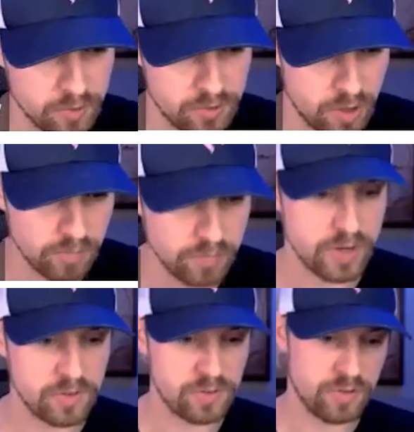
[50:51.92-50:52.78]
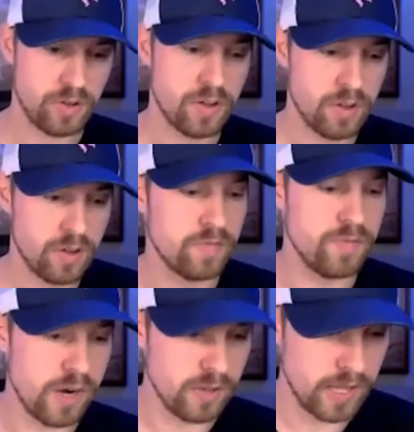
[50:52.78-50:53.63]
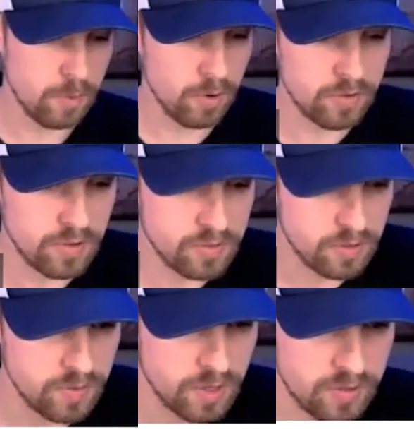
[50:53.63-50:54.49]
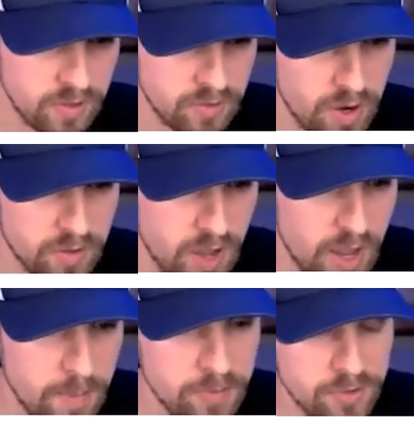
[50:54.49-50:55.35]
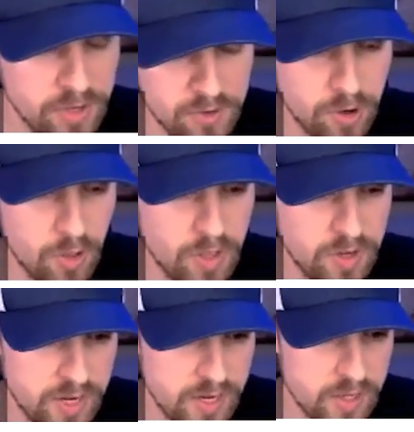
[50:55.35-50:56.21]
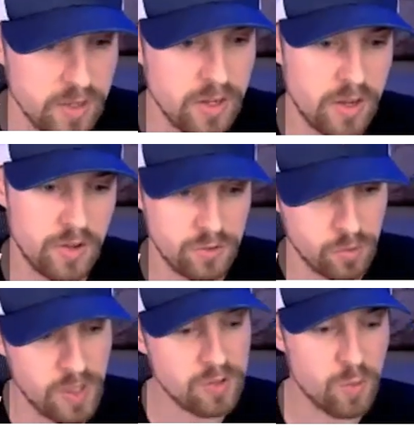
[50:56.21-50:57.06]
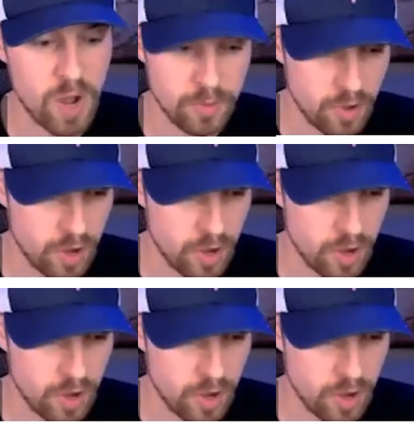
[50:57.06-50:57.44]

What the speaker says: it yourself, and it's very labor intensive and it takes a lot of time staging all that data. So that's why with